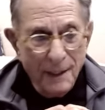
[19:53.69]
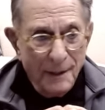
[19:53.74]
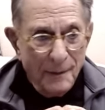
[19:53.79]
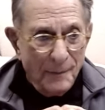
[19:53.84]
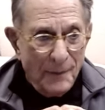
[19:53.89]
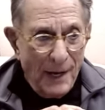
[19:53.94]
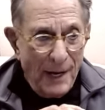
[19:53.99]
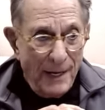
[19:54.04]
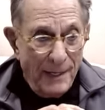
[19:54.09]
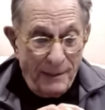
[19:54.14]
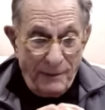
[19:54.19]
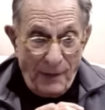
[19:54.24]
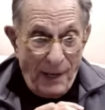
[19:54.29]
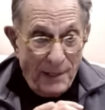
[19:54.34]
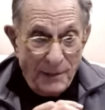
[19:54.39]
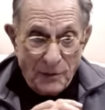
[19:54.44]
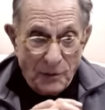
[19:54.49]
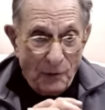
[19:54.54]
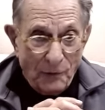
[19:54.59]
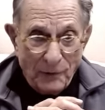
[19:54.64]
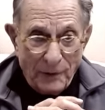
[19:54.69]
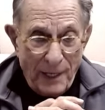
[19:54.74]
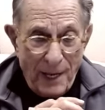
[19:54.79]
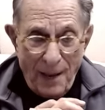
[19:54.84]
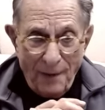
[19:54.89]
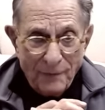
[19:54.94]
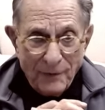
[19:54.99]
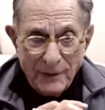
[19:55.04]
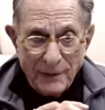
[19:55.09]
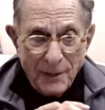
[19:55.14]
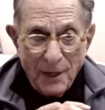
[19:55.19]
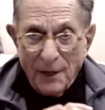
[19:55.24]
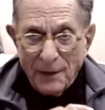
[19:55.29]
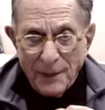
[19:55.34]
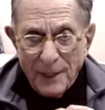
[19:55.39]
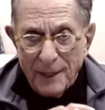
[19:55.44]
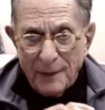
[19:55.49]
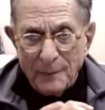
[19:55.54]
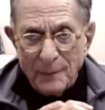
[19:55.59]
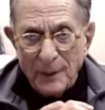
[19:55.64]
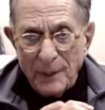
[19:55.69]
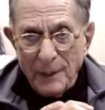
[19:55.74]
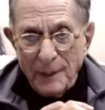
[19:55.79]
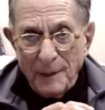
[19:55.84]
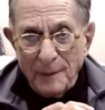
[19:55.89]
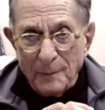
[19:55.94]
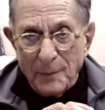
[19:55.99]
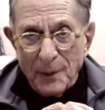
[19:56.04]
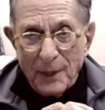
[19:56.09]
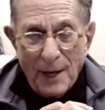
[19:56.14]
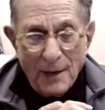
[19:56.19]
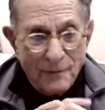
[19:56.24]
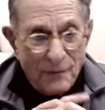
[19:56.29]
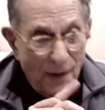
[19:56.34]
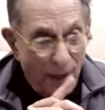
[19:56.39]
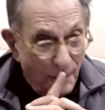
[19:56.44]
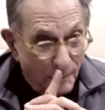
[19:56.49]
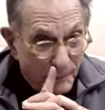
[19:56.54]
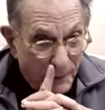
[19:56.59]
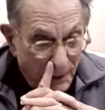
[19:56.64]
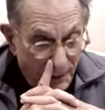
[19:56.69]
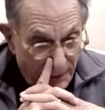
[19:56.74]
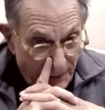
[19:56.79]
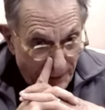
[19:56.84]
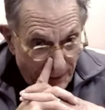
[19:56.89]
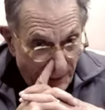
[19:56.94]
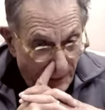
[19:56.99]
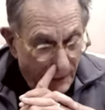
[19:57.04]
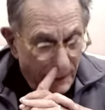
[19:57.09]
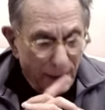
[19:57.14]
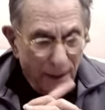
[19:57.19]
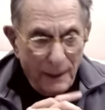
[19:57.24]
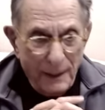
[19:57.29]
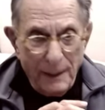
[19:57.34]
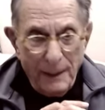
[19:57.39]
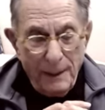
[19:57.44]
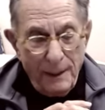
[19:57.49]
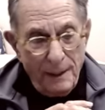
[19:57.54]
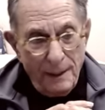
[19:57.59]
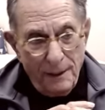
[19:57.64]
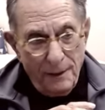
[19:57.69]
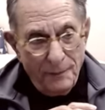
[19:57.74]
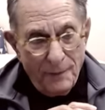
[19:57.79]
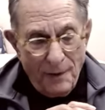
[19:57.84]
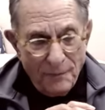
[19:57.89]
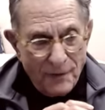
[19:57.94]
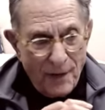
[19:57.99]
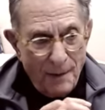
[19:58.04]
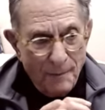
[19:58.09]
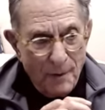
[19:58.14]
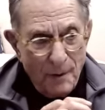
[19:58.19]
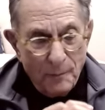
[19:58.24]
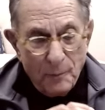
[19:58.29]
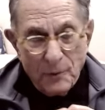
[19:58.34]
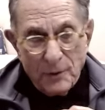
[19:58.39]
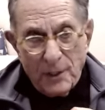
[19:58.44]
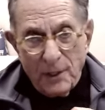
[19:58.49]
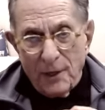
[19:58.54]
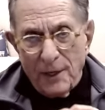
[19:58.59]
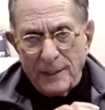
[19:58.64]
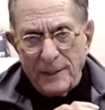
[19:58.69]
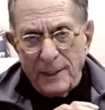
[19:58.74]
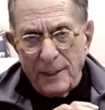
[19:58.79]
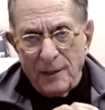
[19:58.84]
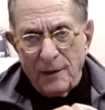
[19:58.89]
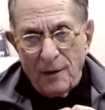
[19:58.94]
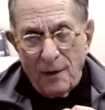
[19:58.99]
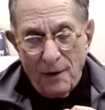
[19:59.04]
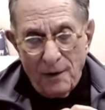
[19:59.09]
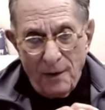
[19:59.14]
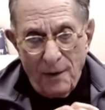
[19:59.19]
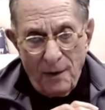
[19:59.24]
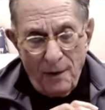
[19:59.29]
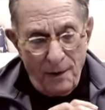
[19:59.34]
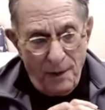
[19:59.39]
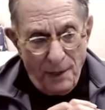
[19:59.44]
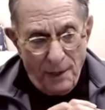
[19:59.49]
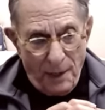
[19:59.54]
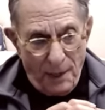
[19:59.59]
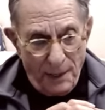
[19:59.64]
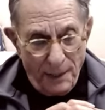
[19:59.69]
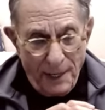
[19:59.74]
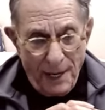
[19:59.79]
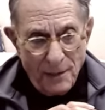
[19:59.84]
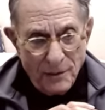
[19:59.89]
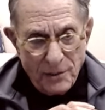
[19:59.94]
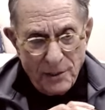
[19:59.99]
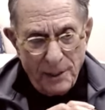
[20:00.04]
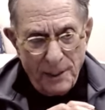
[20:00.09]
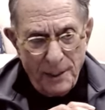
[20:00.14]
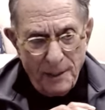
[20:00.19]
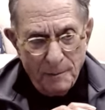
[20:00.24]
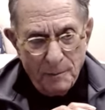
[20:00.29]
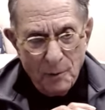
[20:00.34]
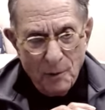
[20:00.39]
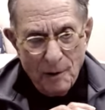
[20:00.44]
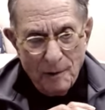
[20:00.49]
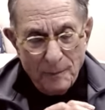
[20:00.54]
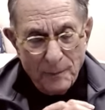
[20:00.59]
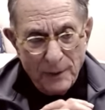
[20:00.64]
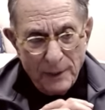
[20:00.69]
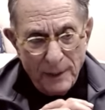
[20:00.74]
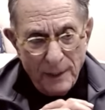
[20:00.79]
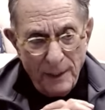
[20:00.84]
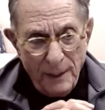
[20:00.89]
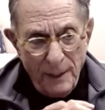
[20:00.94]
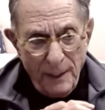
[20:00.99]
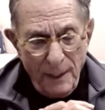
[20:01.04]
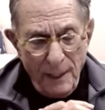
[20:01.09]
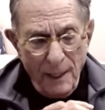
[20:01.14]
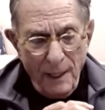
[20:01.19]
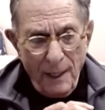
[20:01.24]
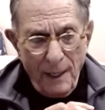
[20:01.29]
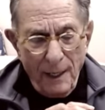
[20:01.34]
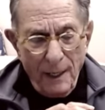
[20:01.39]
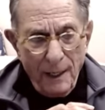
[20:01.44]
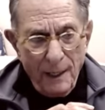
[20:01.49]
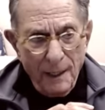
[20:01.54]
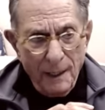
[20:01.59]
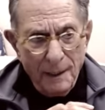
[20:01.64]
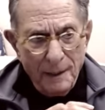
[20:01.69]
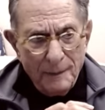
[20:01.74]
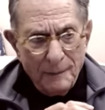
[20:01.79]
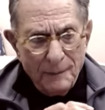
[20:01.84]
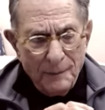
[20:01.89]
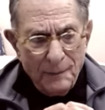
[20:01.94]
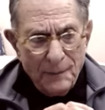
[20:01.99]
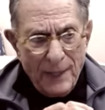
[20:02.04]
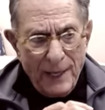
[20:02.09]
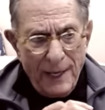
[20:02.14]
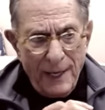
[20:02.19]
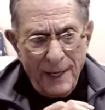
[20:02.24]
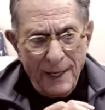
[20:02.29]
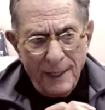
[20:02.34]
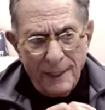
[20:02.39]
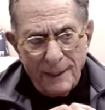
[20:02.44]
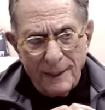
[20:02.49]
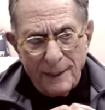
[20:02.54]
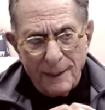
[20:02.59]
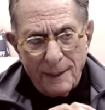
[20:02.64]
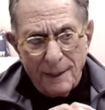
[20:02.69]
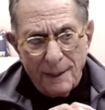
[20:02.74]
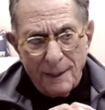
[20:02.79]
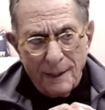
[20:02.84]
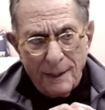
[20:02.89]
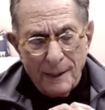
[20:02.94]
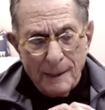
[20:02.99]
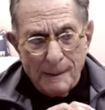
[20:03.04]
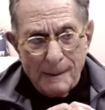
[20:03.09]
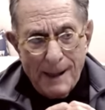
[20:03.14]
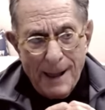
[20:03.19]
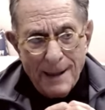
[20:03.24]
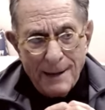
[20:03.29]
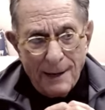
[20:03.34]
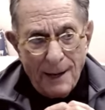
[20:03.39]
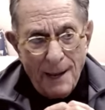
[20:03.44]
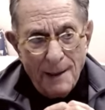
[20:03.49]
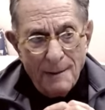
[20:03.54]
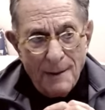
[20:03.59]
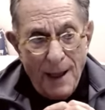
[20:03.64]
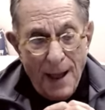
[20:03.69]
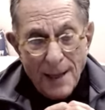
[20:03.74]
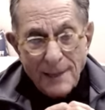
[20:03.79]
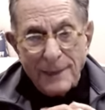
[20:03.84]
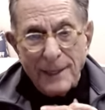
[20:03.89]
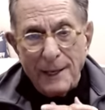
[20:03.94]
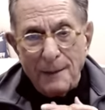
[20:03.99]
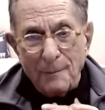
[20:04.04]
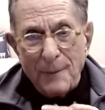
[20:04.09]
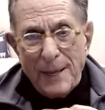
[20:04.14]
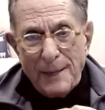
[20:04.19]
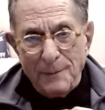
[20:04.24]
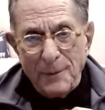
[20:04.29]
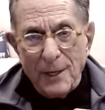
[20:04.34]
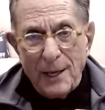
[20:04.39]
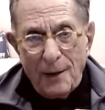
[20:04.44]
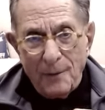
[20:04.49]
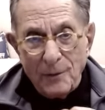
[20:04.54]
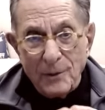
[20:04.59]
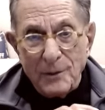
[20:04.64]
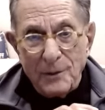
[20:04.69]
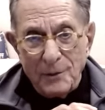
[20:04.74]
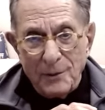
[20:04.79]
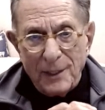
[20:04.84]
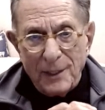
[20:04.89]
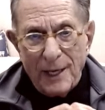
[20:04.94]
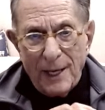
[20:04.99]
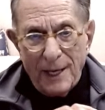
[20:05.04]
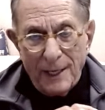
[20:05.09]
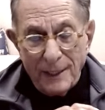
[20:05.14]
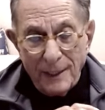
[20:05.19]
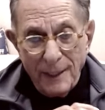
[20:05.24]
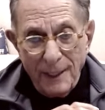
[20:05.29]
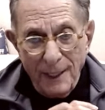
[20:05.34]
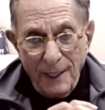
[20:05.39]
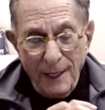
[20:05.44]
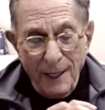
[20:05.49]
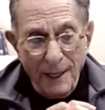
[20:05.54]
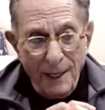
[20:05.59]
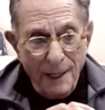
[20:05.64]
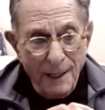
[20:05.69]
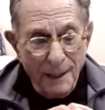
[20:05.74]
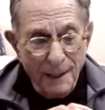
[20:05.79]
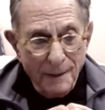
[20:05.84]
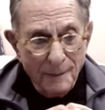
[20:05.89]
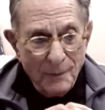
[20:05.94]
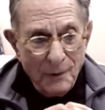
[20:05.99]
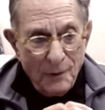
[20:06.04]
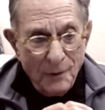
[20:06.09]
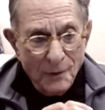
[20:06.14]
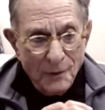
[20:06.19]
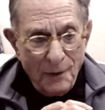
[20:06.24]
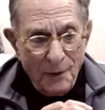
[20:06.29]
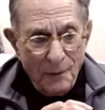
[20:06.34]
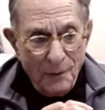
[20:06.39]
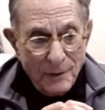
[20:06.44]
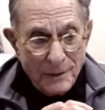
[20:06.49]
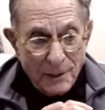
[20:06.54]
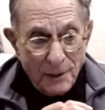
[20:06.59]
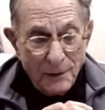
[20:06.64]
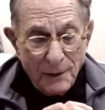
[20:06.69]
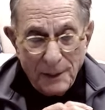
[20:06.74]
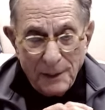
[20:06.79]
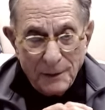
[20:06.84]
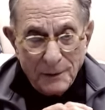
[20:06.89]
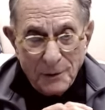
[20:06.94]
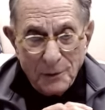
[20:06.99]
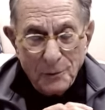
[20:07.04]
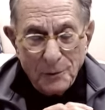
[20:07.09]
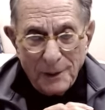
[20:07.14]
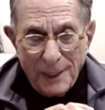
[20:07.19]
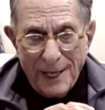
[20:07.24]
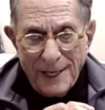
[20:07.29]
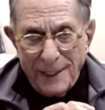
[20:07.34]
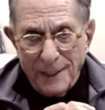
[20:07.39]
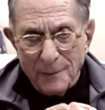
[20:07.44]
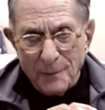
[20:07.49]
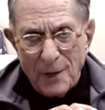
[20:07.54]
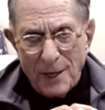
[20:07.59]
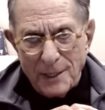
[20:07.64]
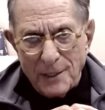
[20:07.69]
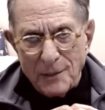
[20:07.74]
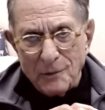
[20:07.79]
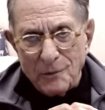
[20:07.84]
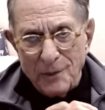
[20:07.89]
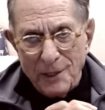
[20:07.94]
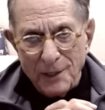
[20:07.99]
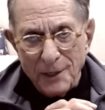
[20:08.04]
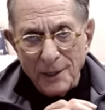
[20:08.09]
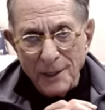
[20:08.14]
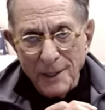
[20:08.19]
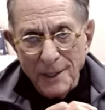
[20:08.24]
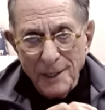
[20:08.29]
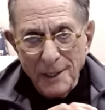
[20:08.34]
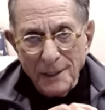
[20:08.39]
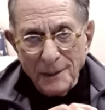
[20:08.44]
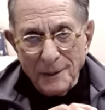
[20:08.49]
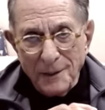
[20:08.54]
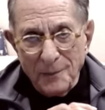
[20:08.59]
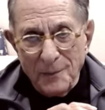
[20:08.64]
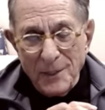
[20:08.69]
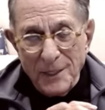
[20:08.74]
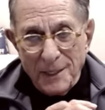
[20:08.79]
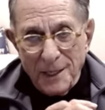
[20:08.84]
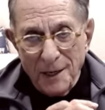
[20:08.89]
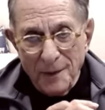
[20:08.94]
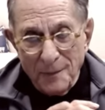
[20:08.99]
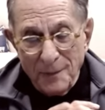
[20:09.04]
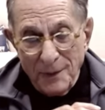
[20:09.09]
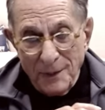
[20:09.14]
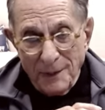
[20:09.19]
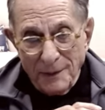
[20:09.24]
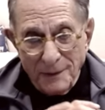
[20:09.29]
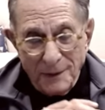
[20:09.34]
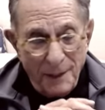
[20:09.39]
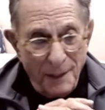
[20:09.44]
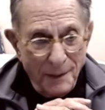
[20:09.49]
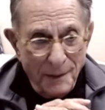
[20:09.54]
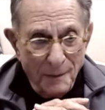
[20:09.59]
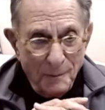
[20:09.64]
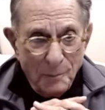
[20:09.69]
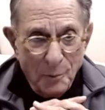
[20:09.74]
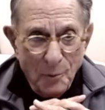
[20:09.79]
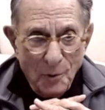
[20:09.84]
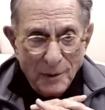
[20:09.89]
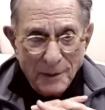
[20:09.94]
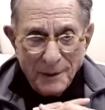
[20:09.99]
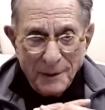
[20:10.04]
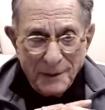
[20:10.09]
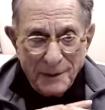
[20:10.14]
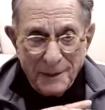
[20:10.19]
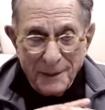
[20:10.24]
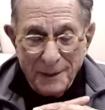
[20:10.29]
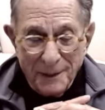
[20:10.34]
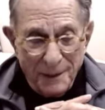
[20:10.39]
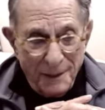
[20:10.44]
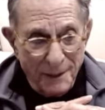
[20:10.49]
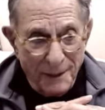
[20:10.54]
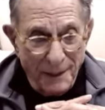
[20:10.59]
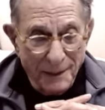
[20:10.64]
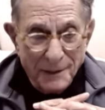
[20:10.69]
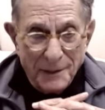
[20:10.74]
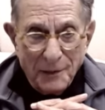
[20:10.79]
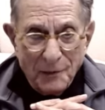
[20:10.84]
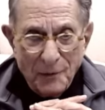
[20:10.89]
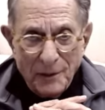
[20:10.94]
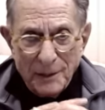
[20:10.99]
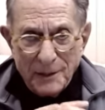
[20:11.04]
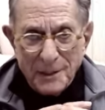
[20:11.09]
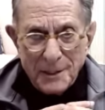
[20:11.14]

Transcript: Um, I, I certainly haven't done them, but I've helped a little. And I've come up with the idea uh, in, in, our city apartment. Um, and uh, I, I, I, think maybe I would that, um, although it's a little too late in my career to become an, an important uh, interior